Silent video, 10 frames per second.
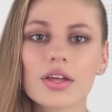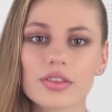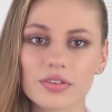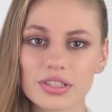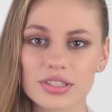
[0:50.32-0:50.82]

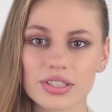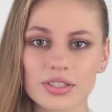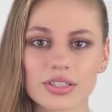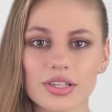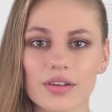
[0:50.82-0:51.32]
The
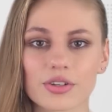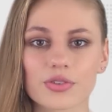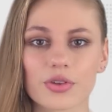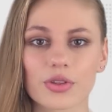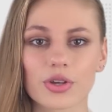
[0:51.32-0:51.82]
resistance
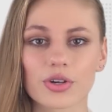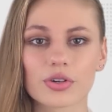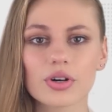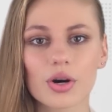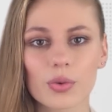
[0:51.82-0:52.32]
levels for the
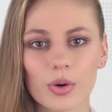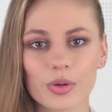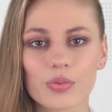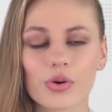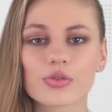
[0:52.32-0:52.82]
euro are
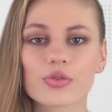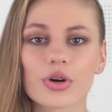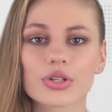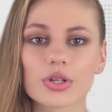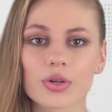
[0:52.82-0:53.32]

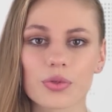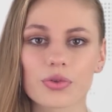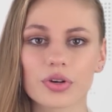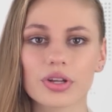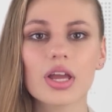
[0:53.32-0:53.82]

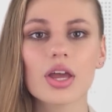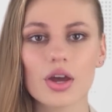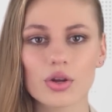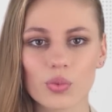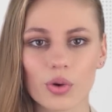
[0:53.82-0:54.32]
1.1403
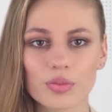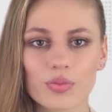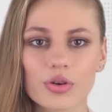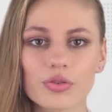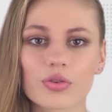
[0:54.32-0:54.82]
and
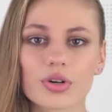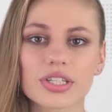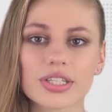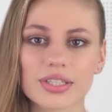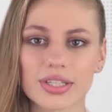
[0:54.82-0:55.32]

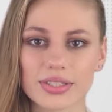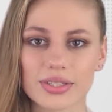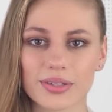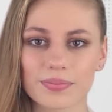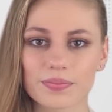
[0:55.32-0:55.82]

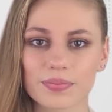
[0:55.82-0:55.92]
1.1460.